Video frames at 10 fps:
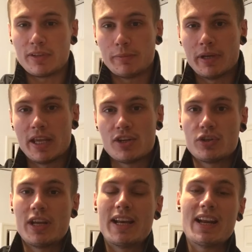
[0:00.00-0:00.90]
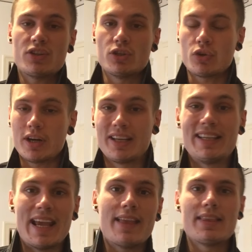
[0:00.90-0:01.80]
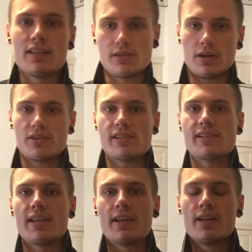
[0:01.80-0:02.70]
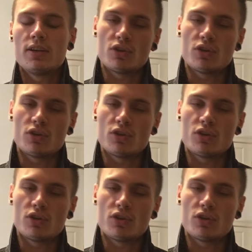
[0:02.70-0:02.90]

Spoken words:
elimination and actually try and get these narcissistic